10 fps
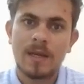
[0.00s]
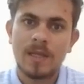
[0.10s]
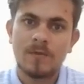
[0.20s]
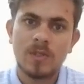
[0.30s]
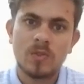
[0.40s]
and
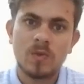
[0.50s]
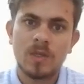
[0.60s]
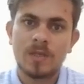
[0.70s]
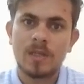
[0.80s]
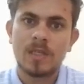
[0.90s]

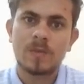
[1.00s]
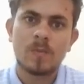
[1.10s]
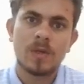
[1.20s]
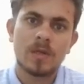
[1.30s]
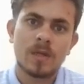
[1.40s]
eventually they
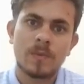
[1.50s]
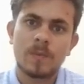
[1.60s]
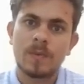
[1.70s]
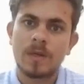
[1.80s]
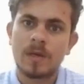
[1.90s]
split
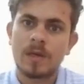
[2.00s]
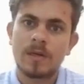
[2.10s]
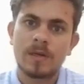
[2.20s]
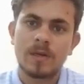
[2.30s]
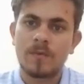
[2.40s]
up and
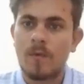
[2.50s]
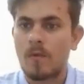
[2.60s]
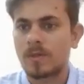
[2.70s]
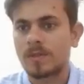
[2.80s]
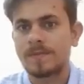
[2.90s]
later
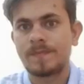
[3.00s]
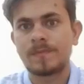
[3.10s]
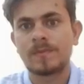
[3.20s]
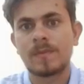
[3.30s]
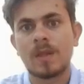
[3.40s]
divorce.
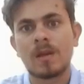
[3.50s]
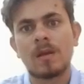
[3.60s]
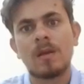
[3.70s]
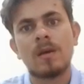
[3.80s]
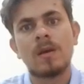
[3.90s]

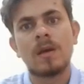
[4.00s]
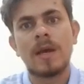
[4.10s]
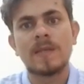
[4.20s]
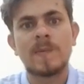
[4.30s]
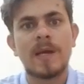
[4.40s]

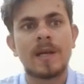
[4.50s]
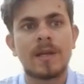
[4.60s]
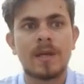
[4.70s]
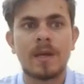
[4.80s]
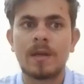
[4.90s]
As
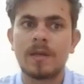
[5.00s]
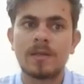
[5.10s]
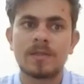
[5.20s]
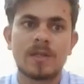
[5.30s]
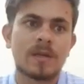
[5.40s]
Betty
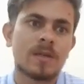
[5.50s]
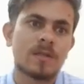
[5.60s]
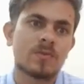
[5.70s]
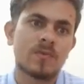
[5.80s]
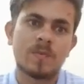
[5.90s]
Annie
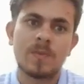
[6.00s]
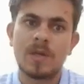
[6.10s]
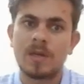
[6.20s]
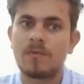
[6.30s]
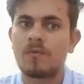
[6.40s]
struggles with
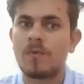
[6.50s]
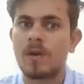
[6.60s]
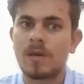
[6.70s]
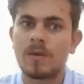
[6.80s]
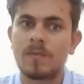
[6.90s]
being a
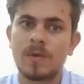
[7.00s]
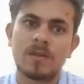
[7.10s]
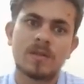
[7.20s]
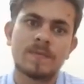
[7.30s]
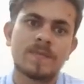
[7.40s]
working
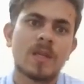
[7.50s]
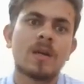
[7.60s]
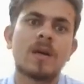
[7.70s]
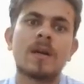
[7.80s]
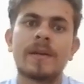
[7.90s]
mother,
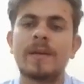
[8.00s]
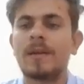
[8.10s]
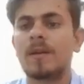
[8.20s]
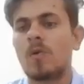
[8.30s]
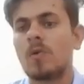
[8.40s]

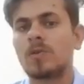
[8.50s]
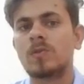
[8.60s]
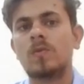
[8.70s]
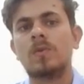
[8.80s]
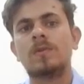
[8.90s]
attending law
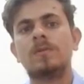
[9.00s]
school,